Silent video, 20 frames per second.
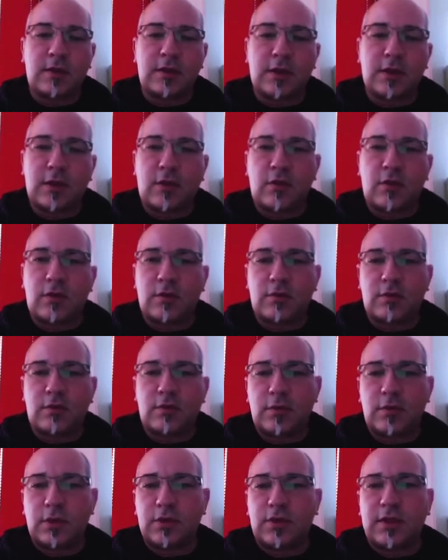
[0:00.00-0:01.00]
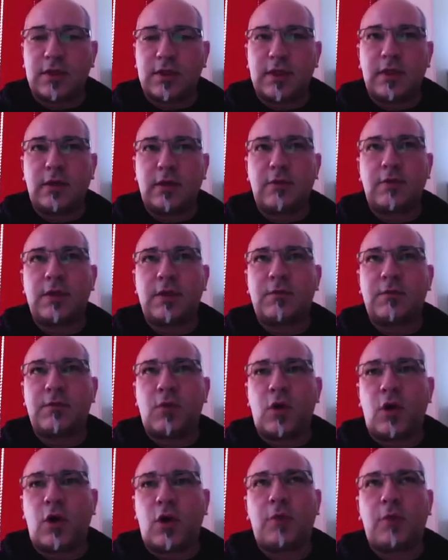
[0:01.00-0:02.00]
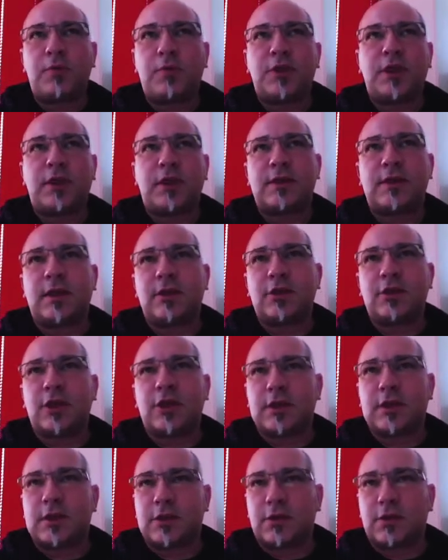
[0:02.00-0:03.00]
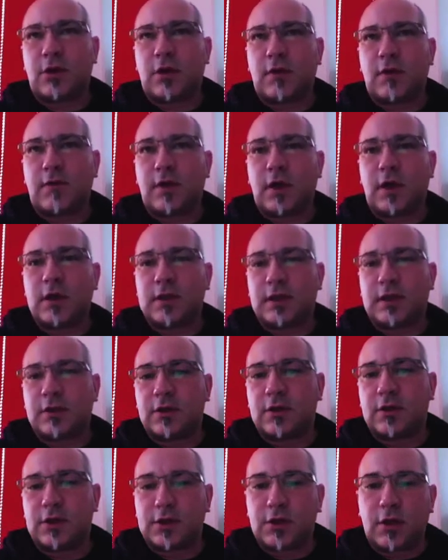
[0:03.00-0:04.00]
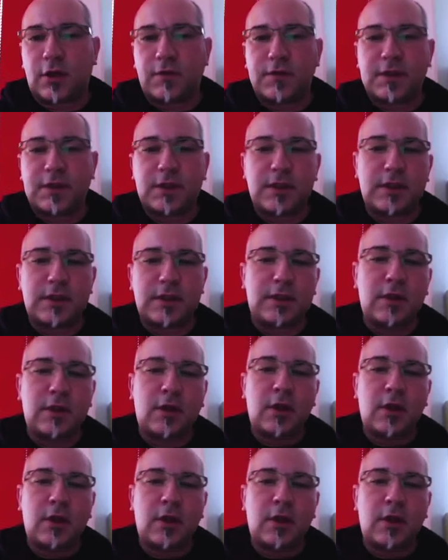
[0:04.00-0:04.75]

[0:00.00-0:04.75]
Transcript: So you deal with more objects than just servers and your services.